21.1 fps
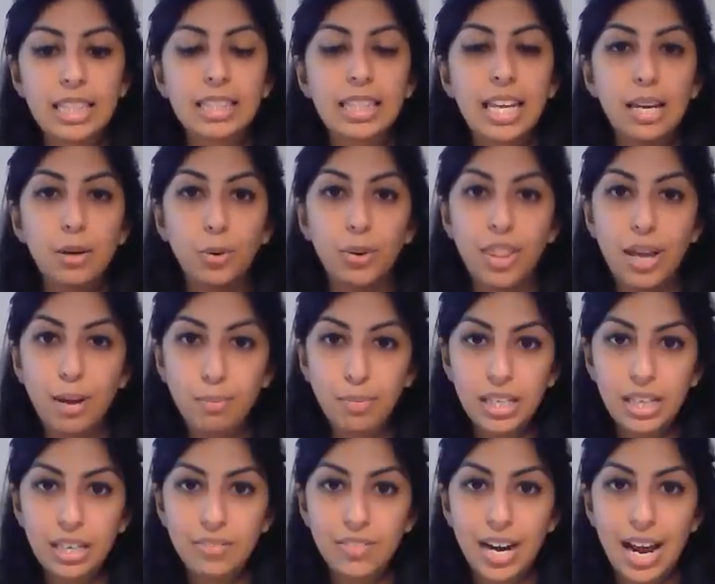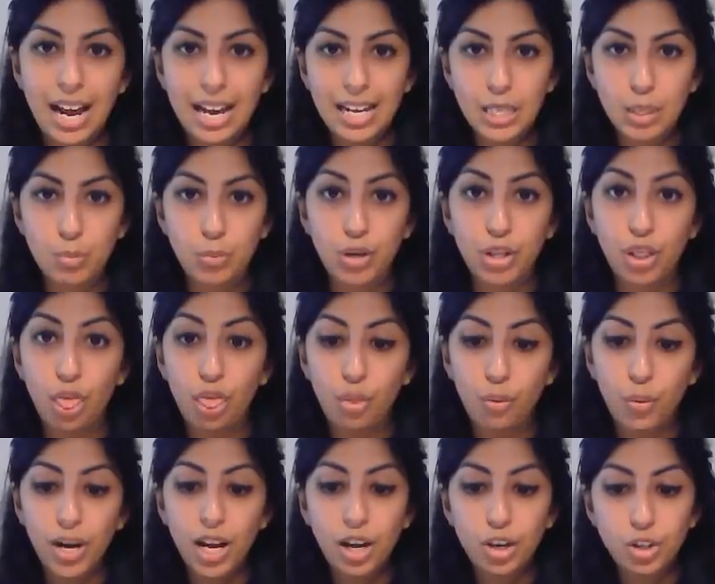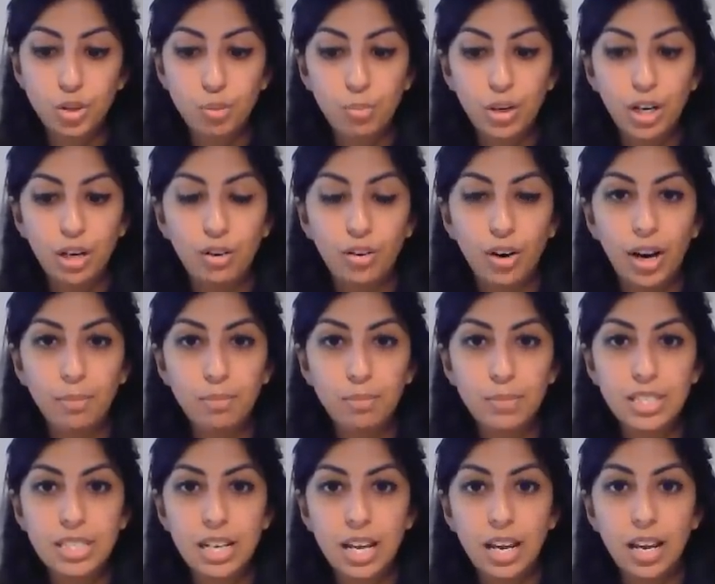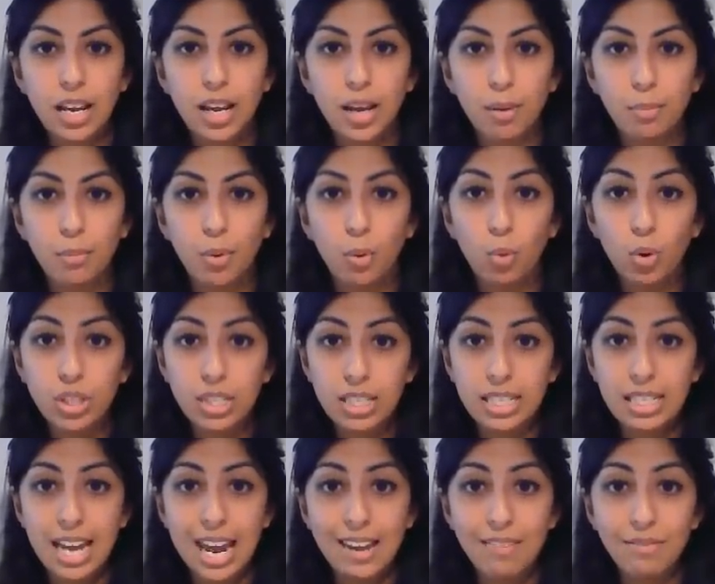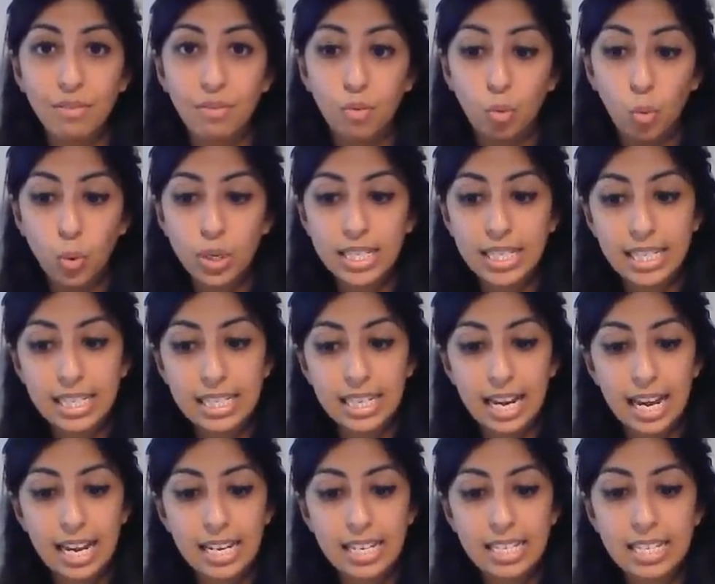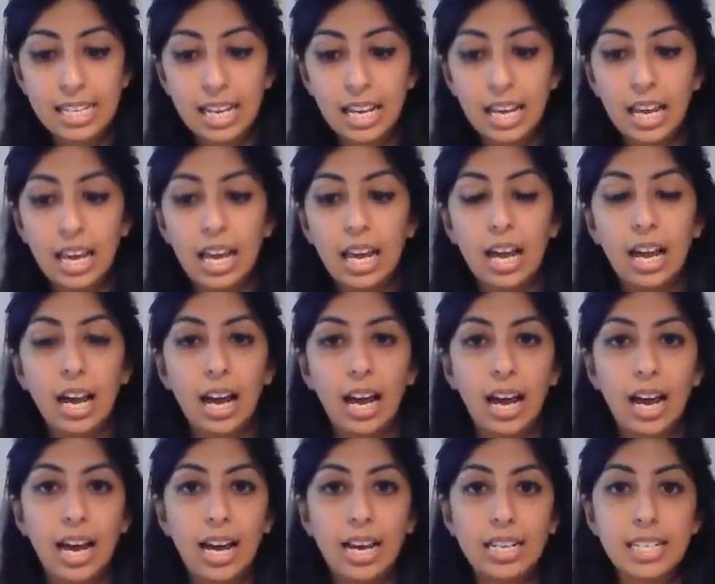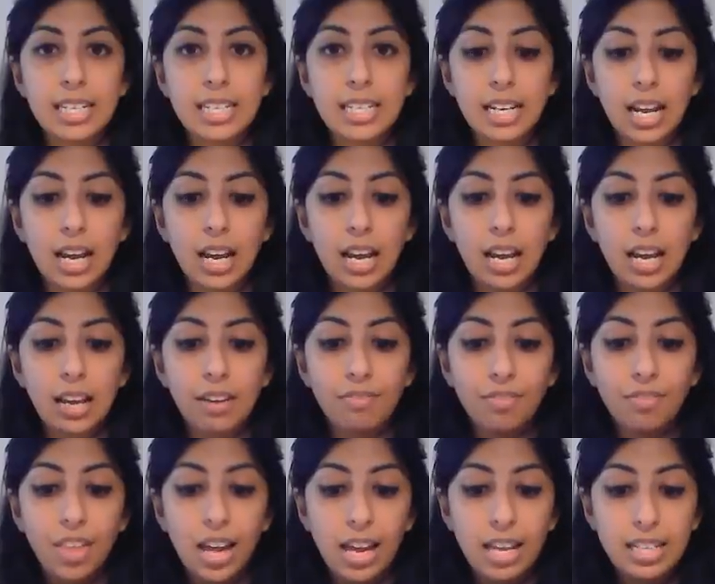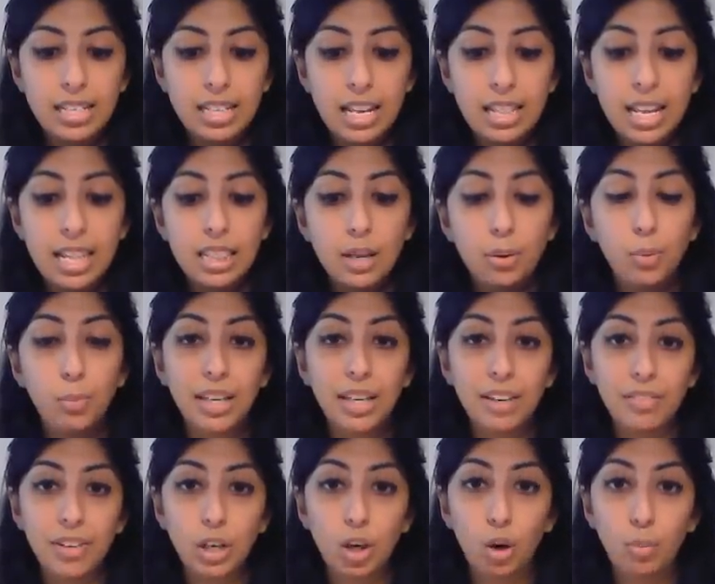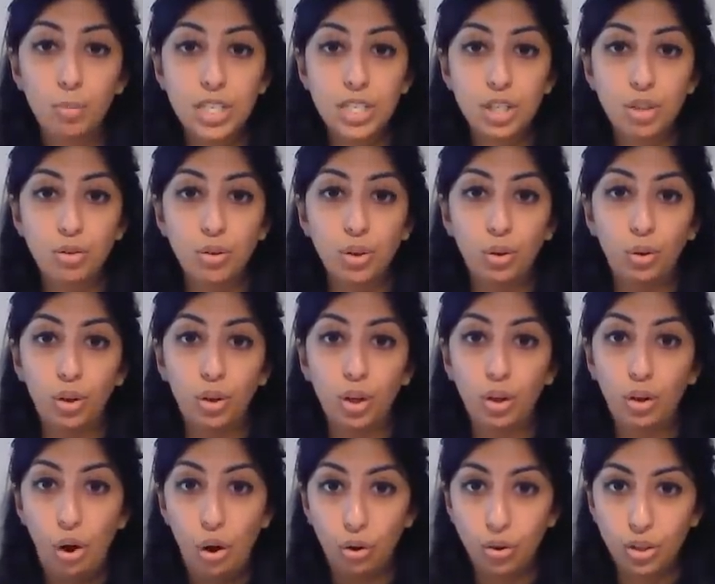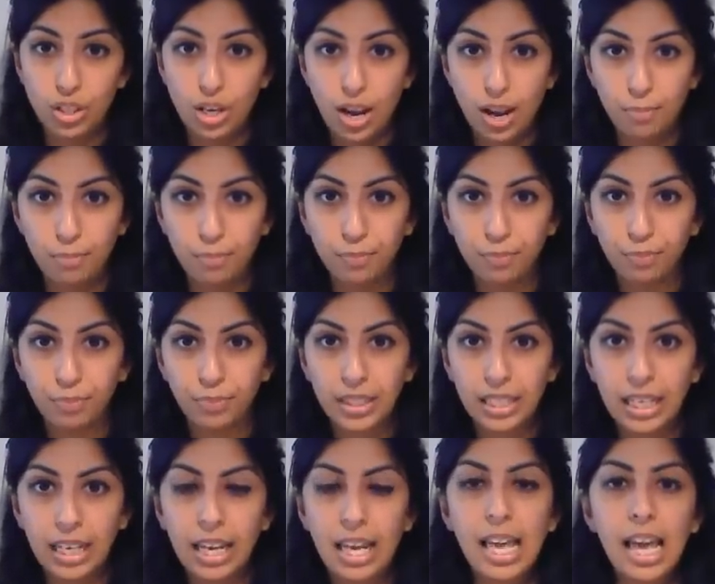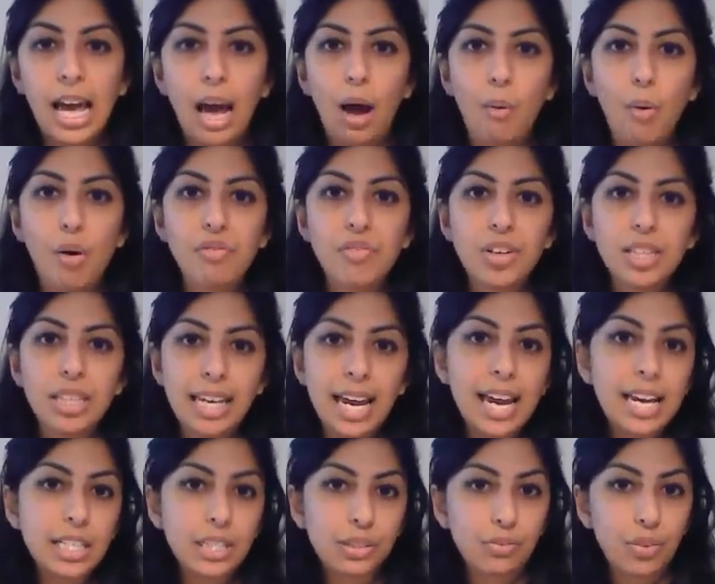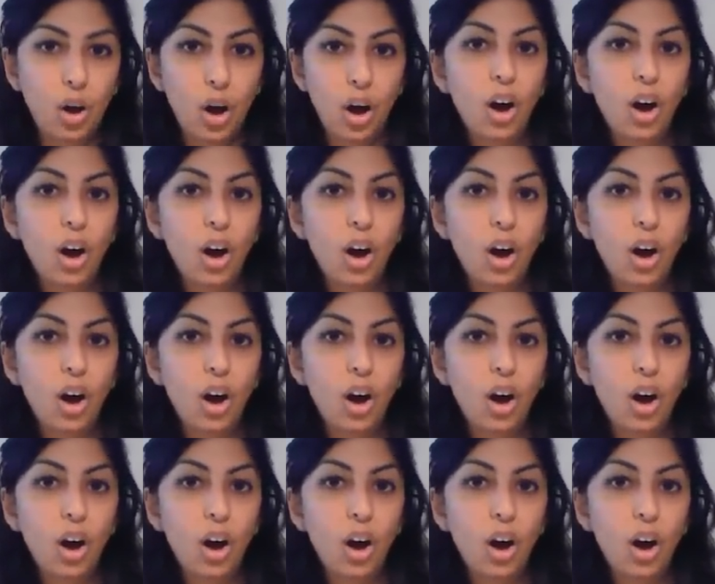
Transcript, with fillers: They will then be given aspirin 300 milligrams um, once a day for 14 days, and if that, and then they'll be given clopidogrel long term. However, in the case of a